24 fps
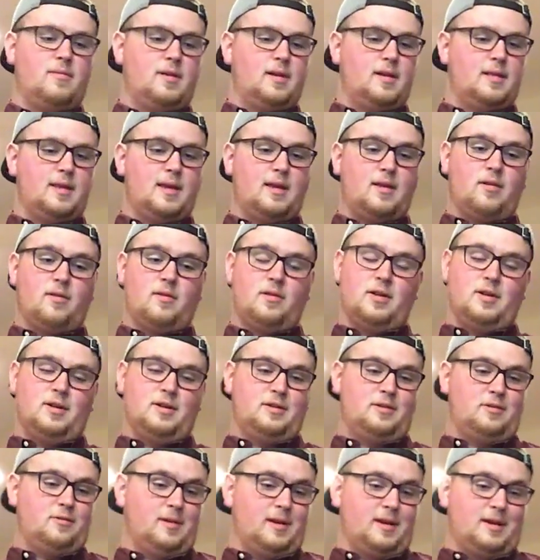And then
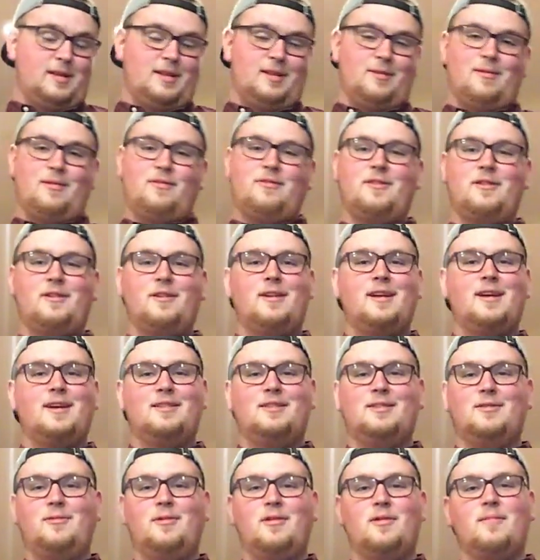quickly we figured out
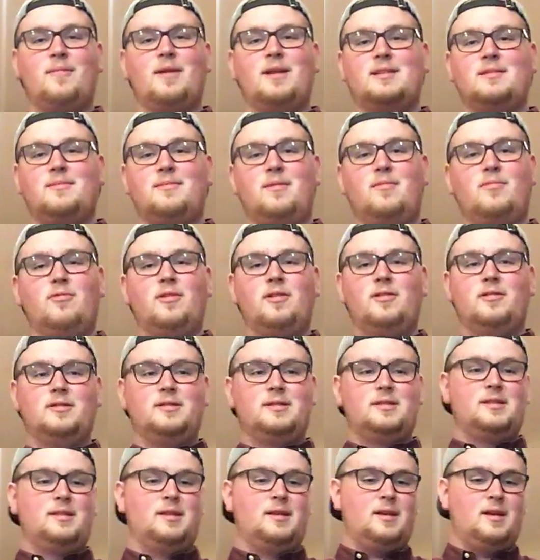that we were meant to be
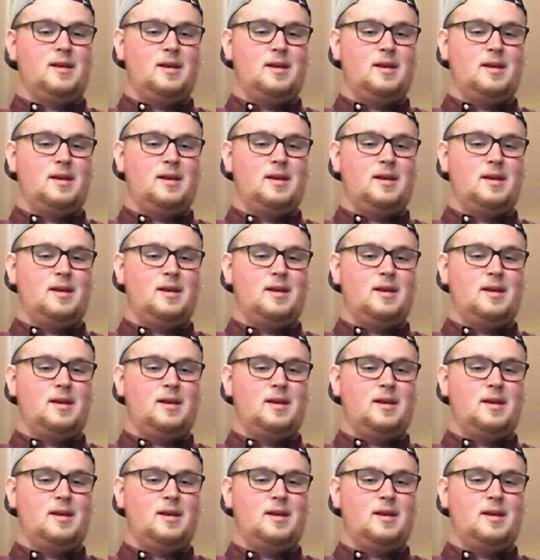brothers.